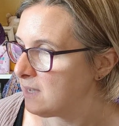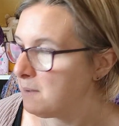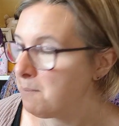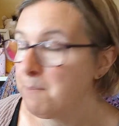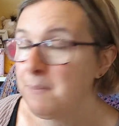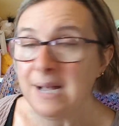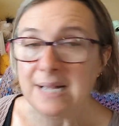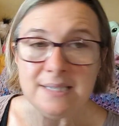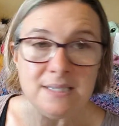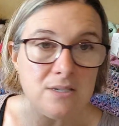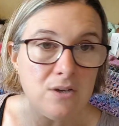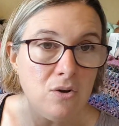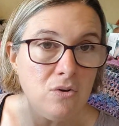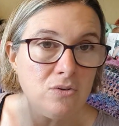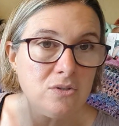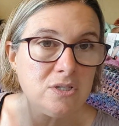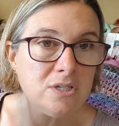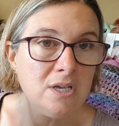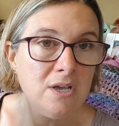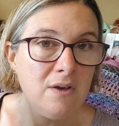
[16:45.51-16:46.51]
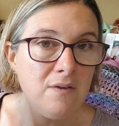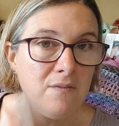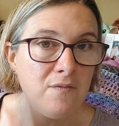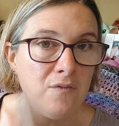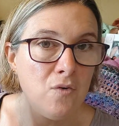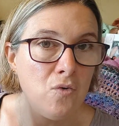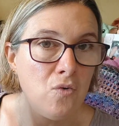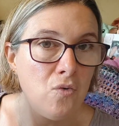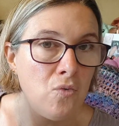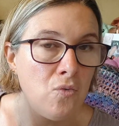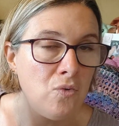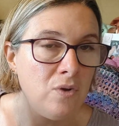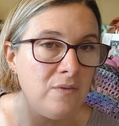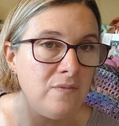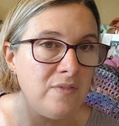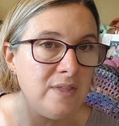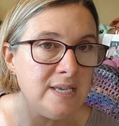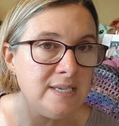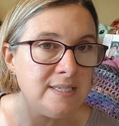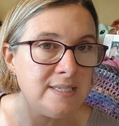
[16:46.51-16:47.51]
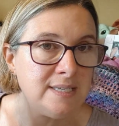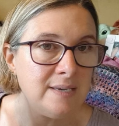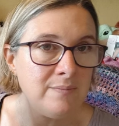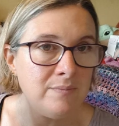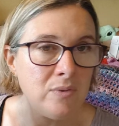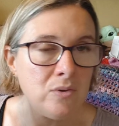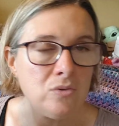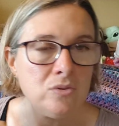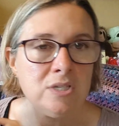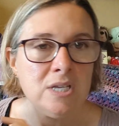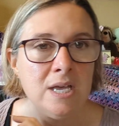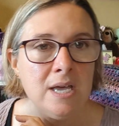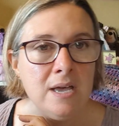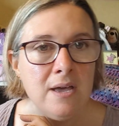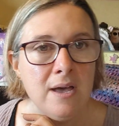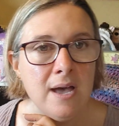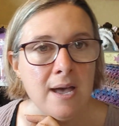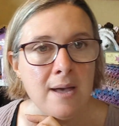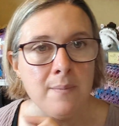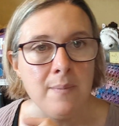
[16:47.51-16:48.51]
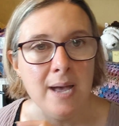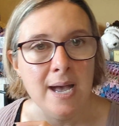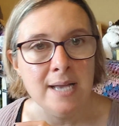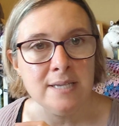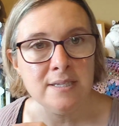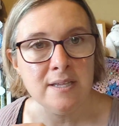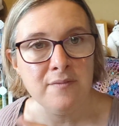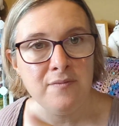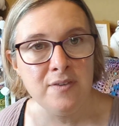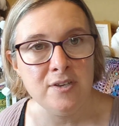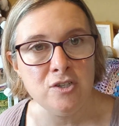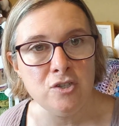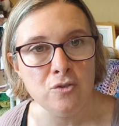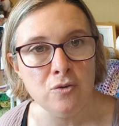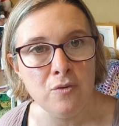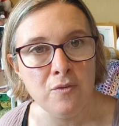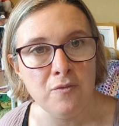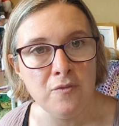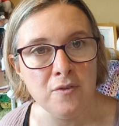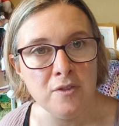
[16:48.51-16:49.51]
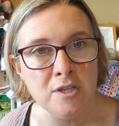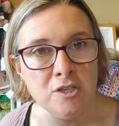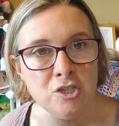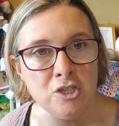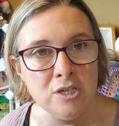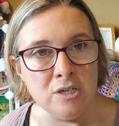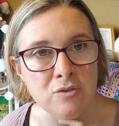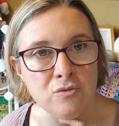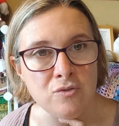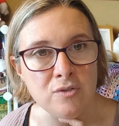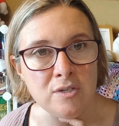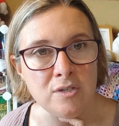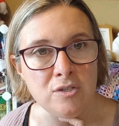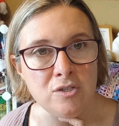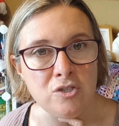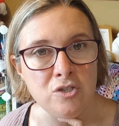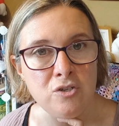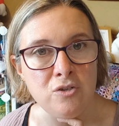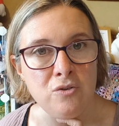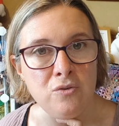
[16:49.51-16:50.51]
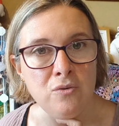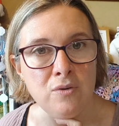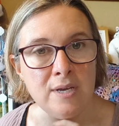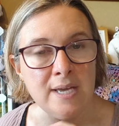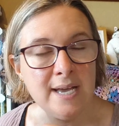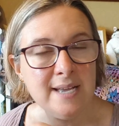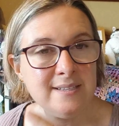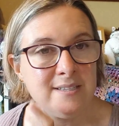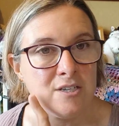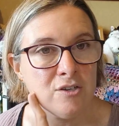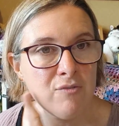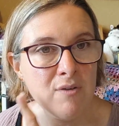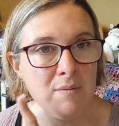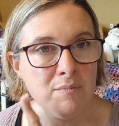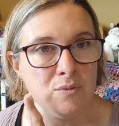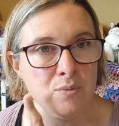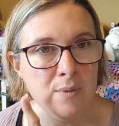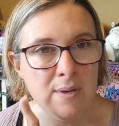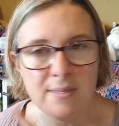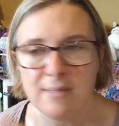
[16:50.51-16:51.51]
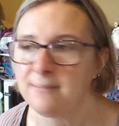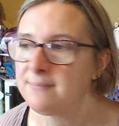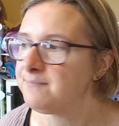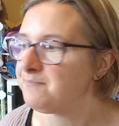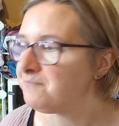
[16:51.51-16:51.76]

mascots for all of these symbols, as a visual for the children to get to grips with.